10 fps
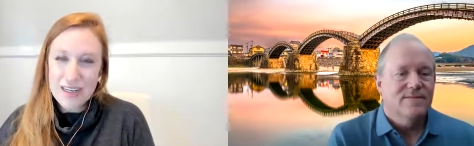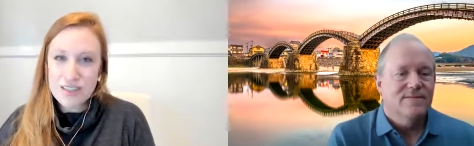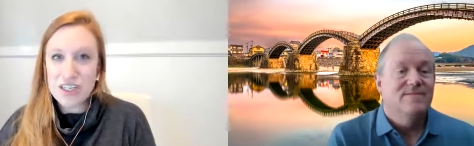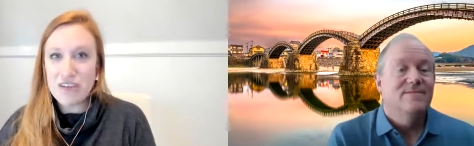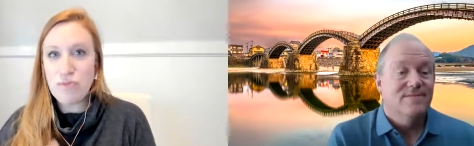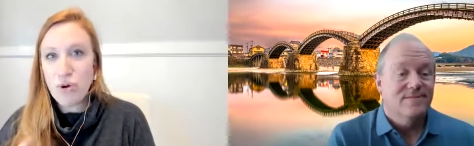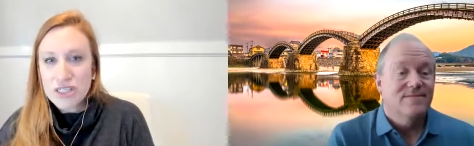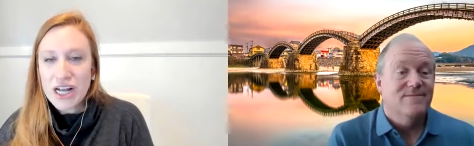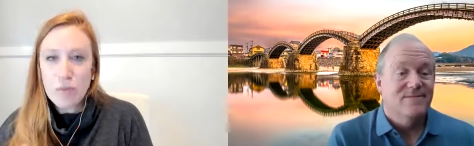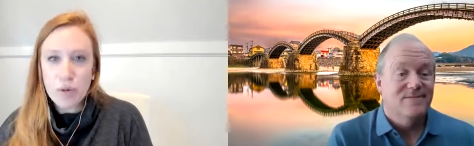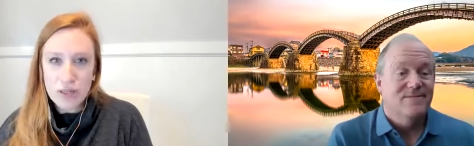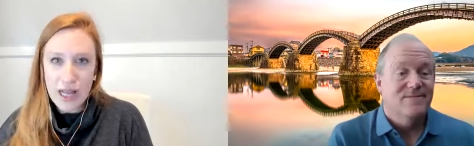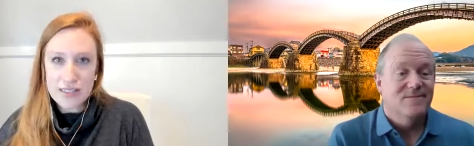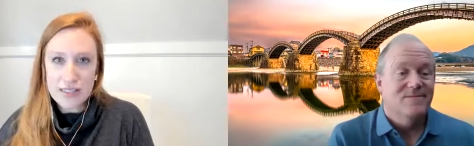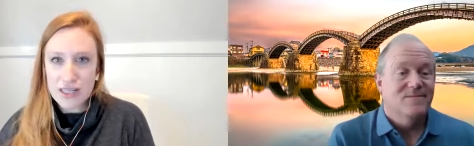Speaker 1: Does she have more time or
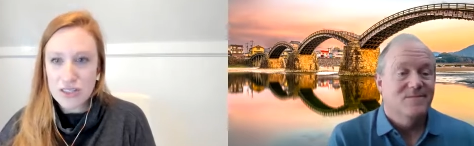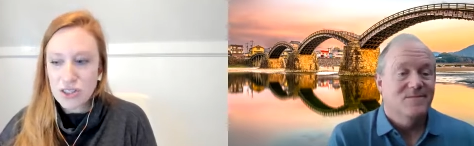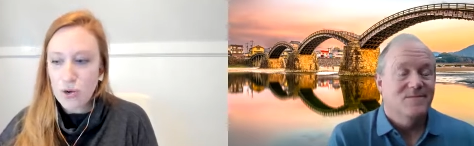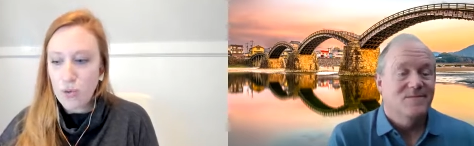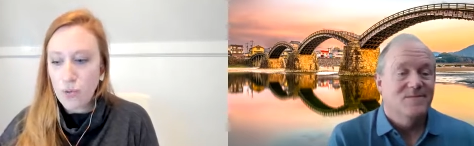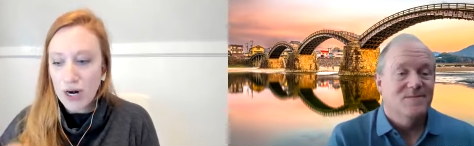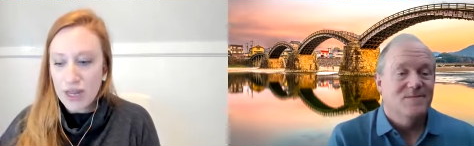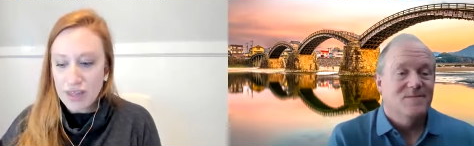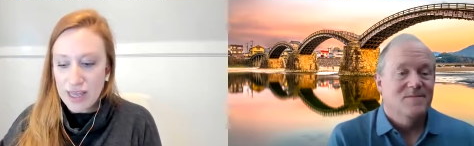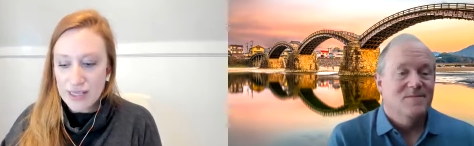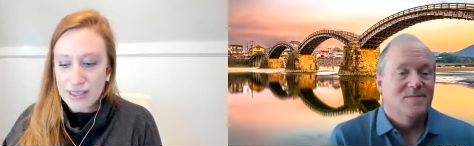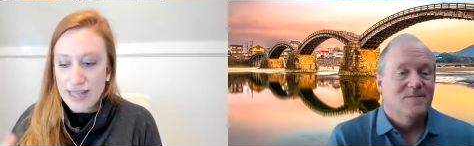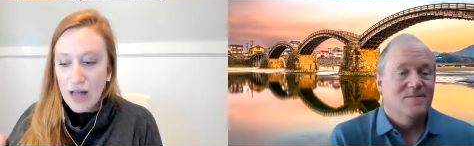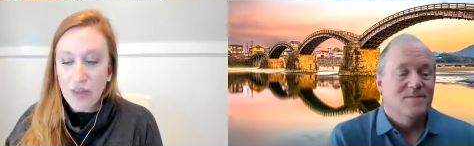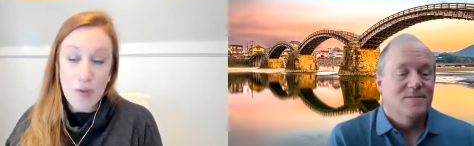less? And so, what I think is now
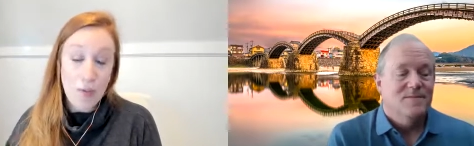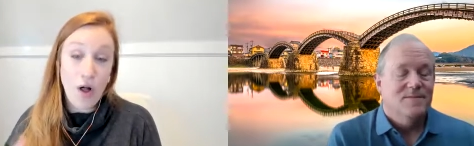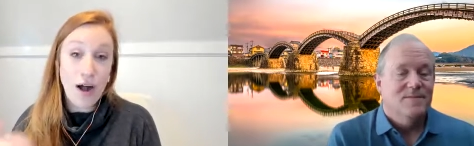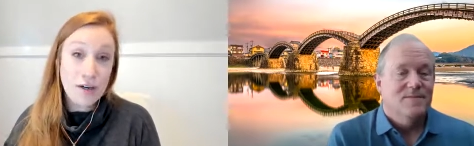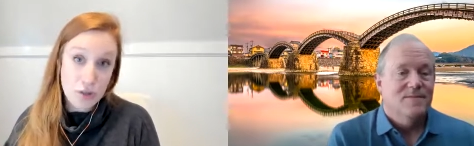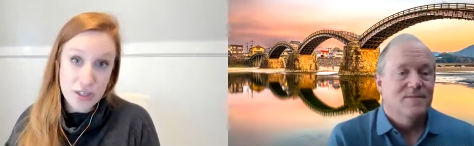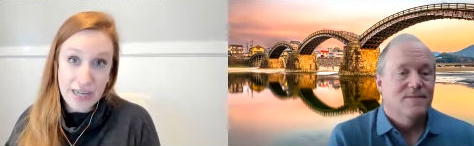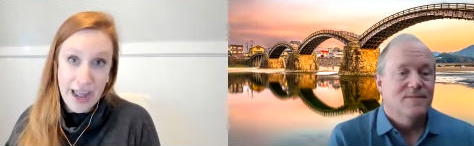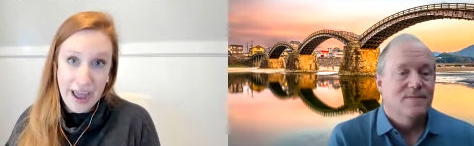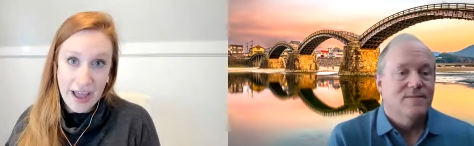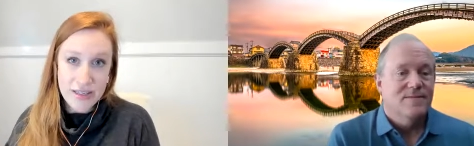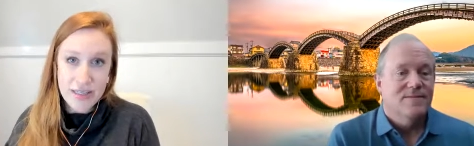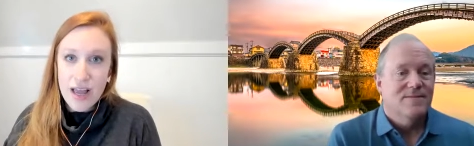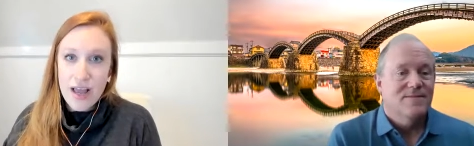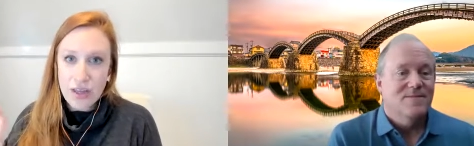that people understand
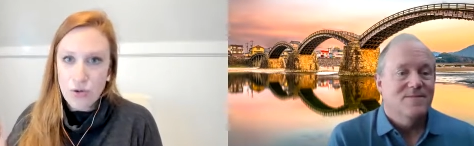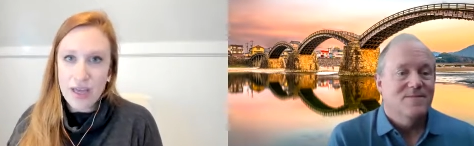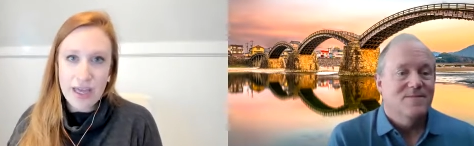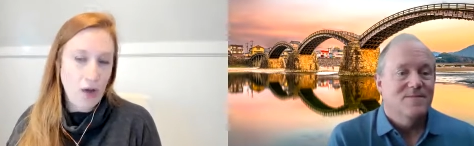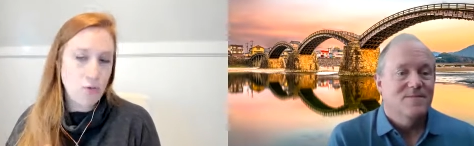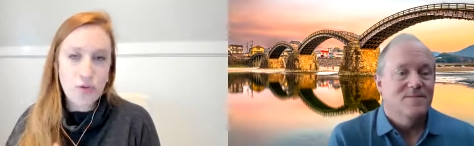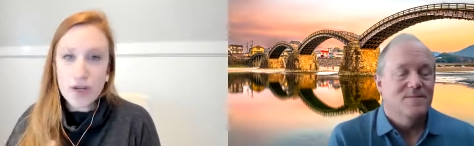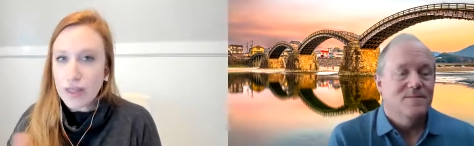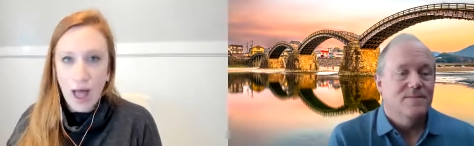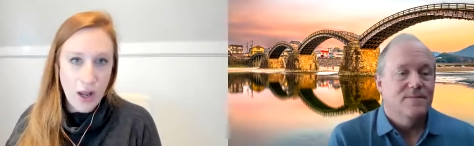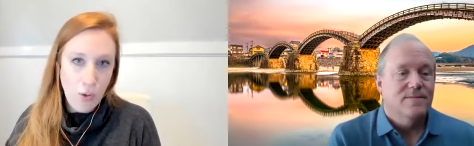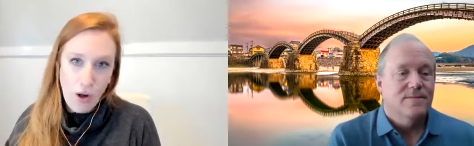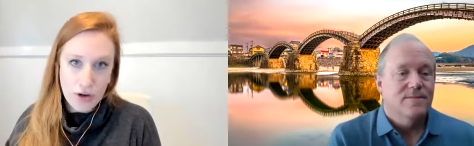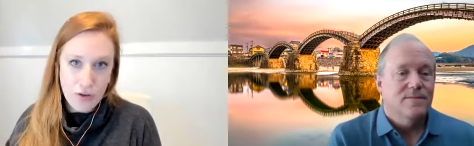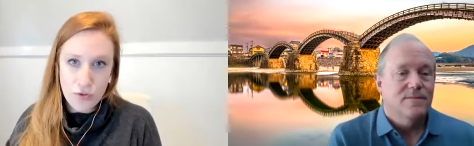that you can get really high
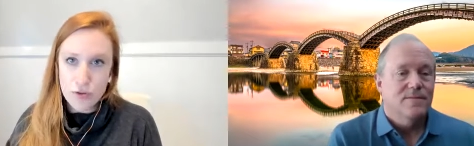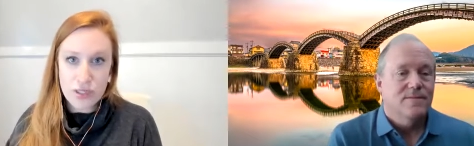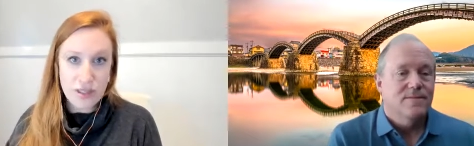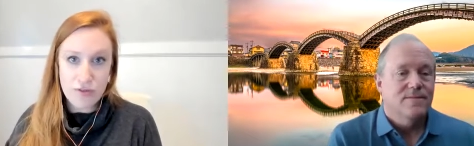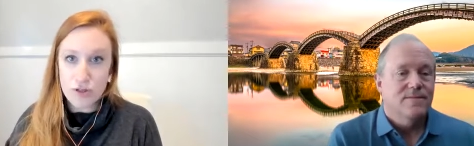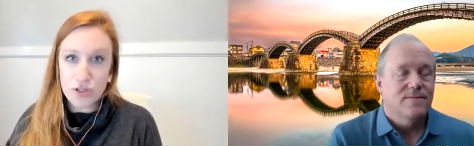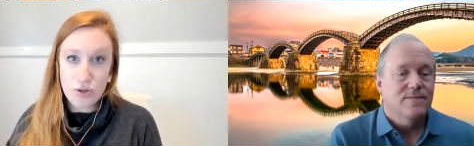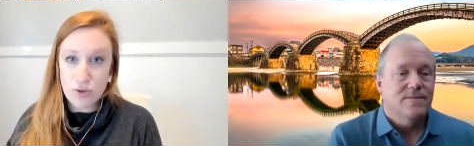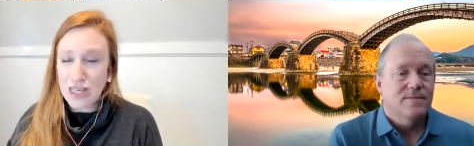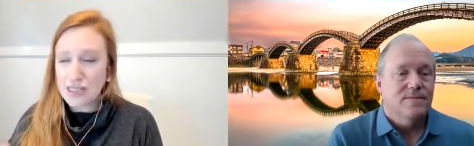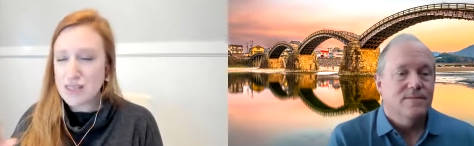quality food delivered to you, that's